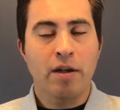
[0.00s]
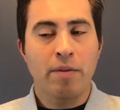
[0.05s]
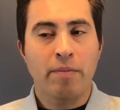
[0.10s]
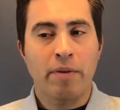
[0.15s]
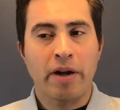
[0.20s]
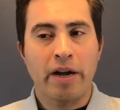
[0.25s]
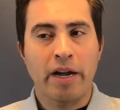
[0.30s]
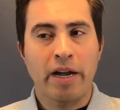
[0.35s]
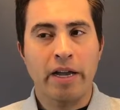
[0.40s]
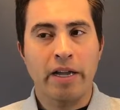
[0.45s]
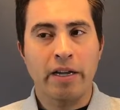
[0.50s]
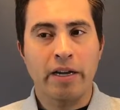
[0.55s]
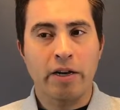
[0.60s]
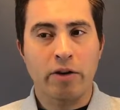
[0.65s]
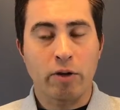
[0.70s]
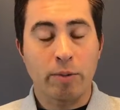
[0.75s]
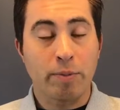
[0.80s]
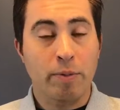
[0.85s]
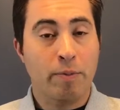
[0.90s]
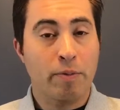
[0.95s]
by a
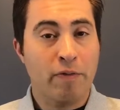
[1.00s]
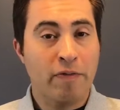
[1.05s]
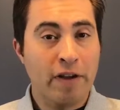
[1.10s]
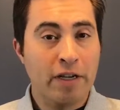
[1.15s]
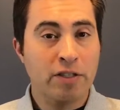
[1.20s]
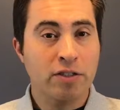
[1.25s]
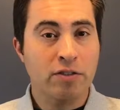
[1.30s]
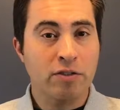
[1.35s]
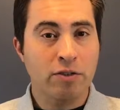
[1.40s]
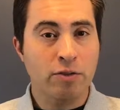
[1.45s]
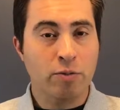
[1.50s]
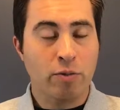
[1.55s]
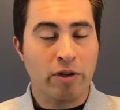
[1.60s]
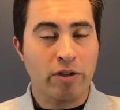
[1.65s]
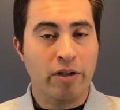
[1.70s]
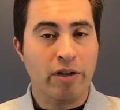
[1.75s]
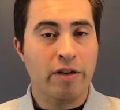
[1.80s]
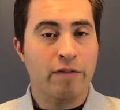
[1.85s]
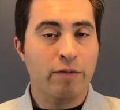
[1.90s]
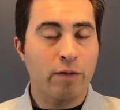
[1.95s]
group of professionals
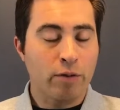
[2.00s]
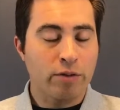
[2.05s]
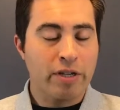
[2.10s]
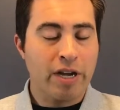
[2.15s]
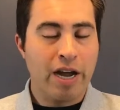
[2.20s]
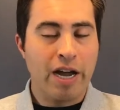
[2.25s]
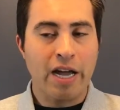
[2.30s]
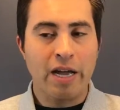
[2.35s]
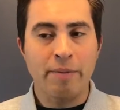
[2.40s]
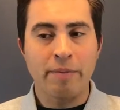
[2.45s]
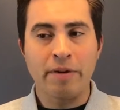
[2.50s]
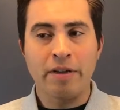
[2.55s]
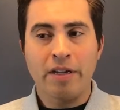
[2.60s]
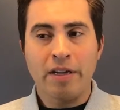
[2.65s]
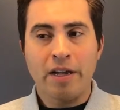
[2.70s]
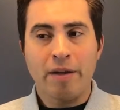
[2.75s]
working on it full time